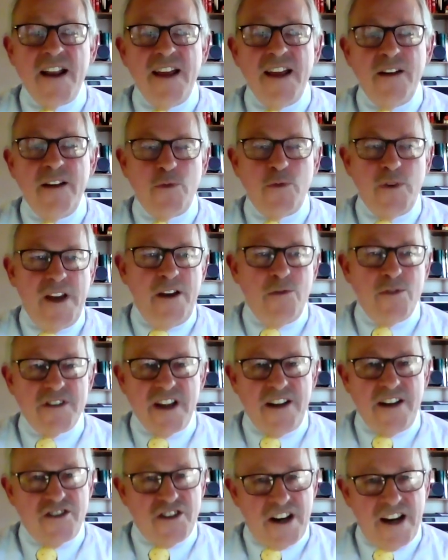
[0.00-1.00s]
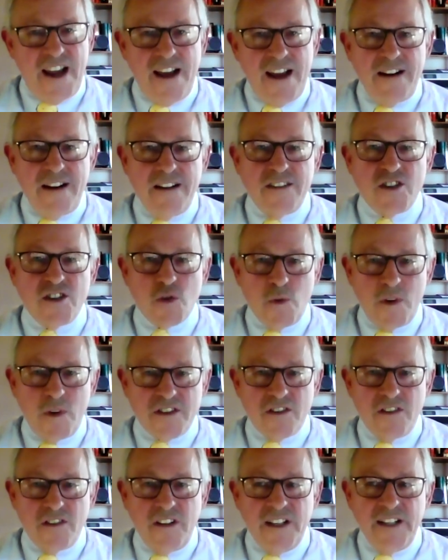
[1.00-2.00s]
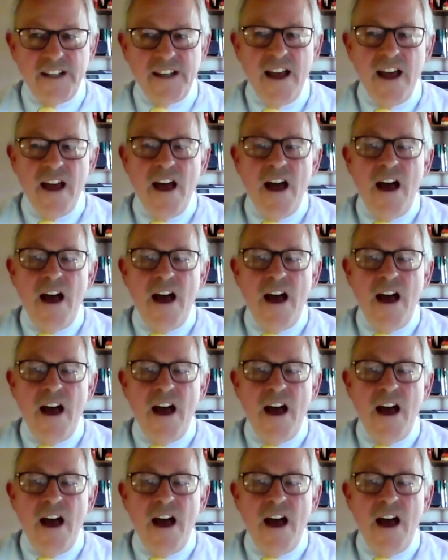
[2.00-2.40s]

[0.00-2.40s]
He he was educated in Switzerland.